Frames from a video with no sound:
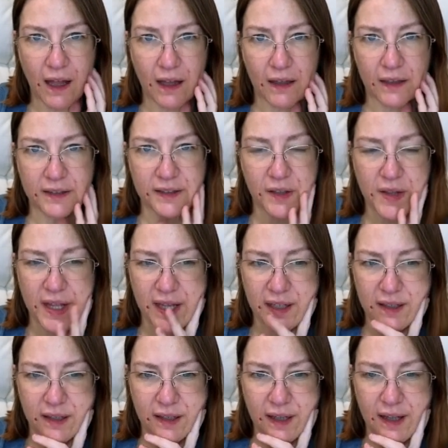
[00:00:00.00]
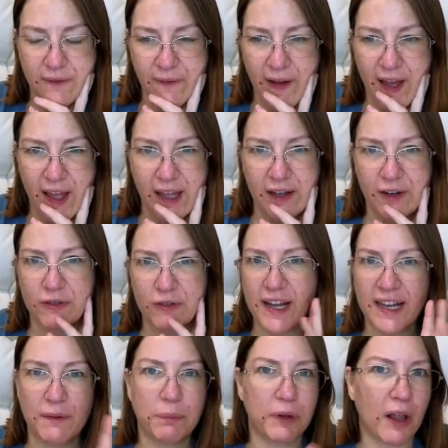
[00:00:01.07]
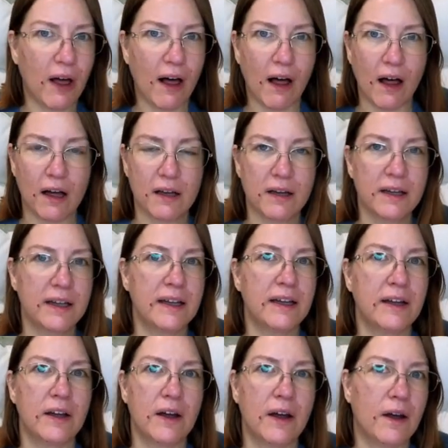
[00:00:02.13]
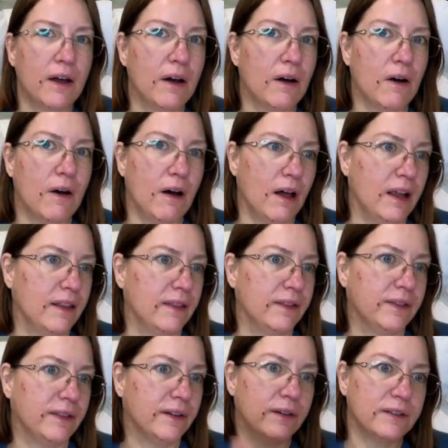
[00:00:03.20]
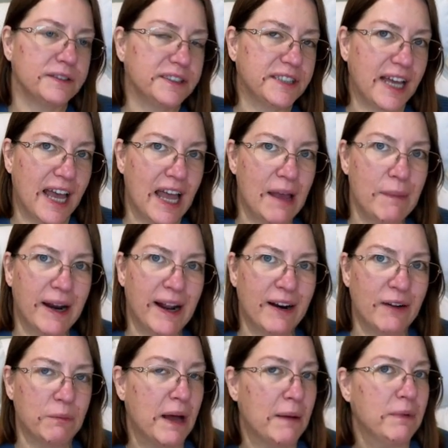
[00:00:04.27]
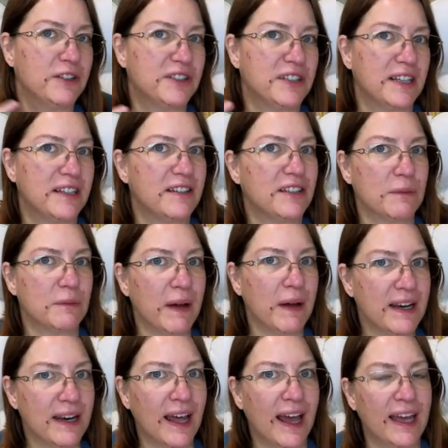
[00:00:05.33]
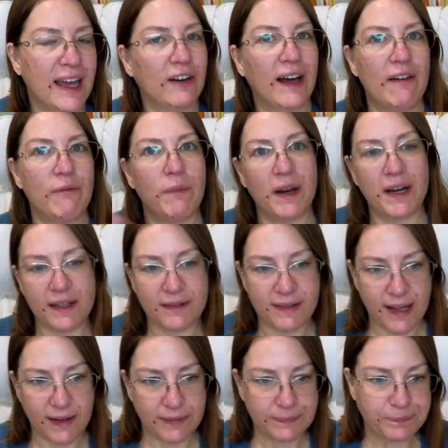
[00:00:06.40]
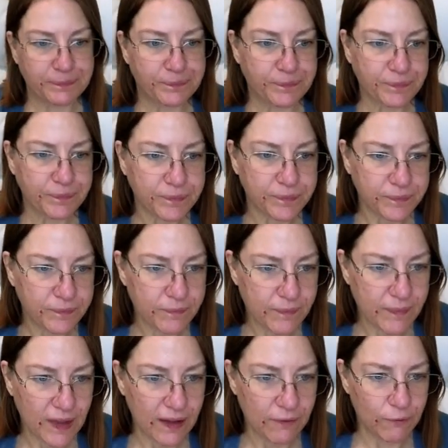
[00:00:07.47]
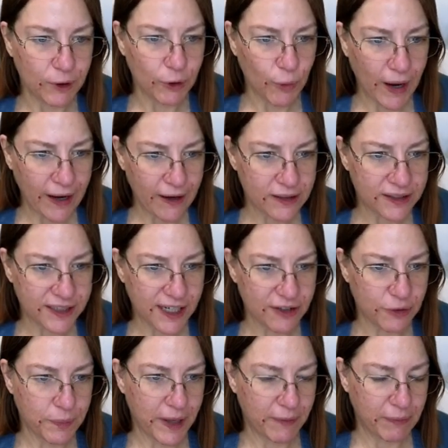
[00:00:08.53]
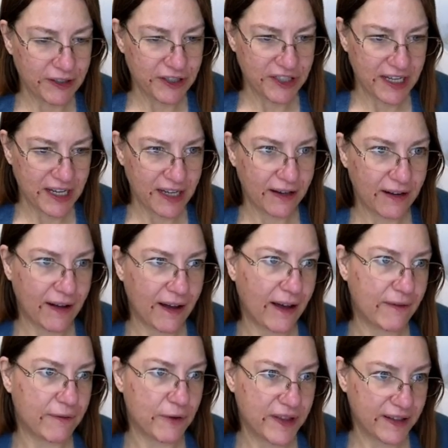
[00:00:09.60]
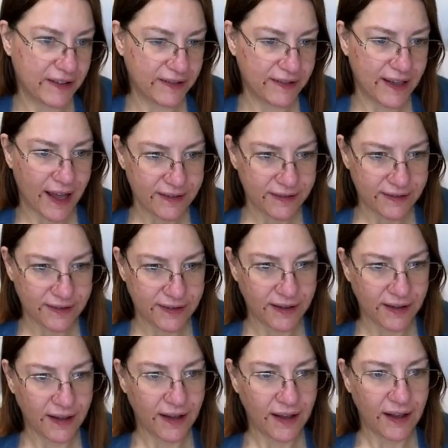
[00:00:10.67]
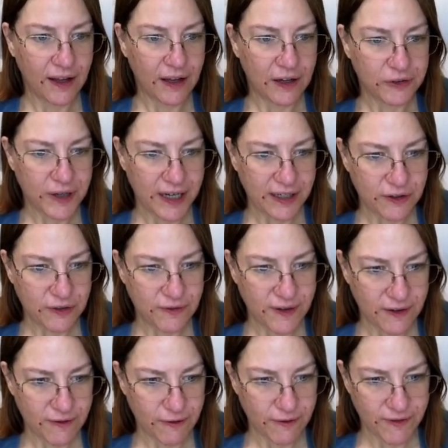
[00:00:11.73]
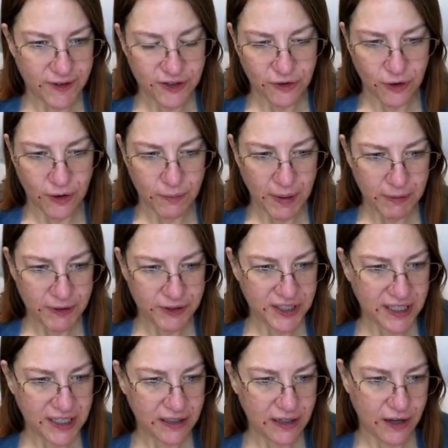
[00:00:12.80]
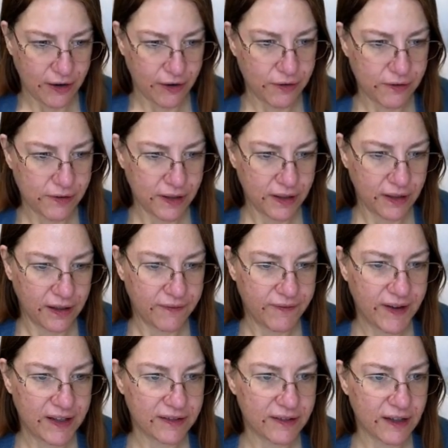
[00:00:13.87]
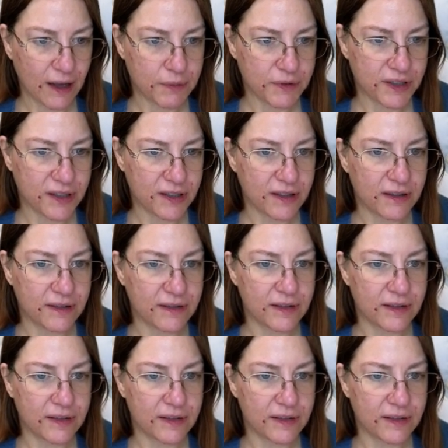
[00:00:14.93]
So that if I create a blog on Thursday, but I don't publish it until Monday, it'll have Monday's date. Required scheduled publishing for this, yes. Create a new revision on publishing, no. Advanced options.